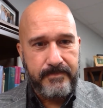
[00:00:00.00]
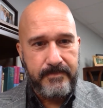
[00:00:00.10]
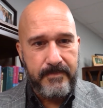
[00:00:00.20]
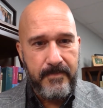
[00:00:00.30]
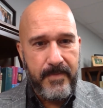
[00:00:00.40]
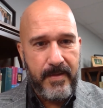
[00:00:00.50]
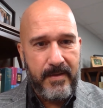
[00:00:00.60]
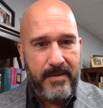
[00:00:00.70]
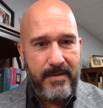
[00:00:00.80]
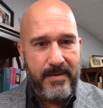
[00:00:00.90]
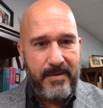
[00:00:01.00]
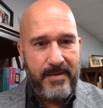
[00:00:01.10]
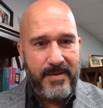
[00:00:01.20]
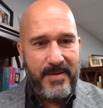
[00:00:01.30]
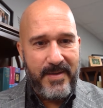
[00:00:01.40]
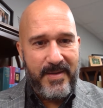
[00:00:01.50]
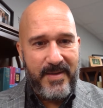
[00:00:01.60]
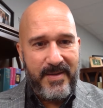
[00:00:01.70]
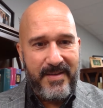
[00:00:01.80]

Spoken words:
(silence)